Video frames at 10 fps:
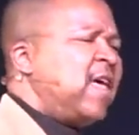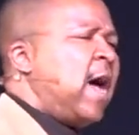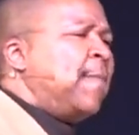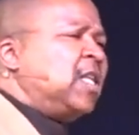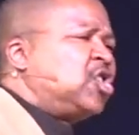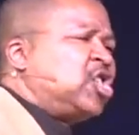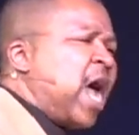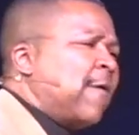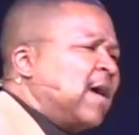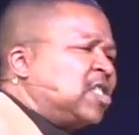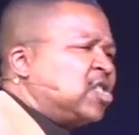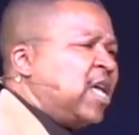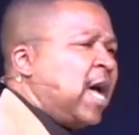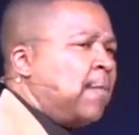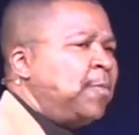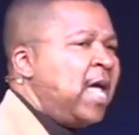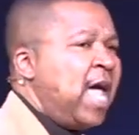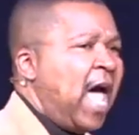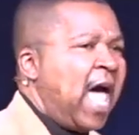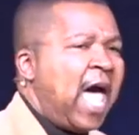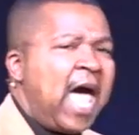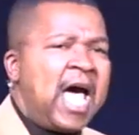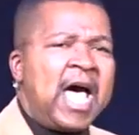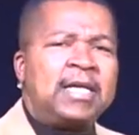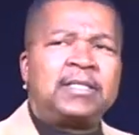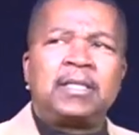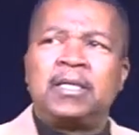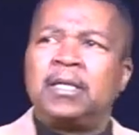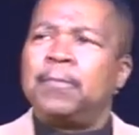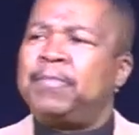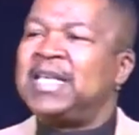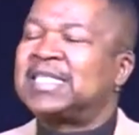them and cherish them and be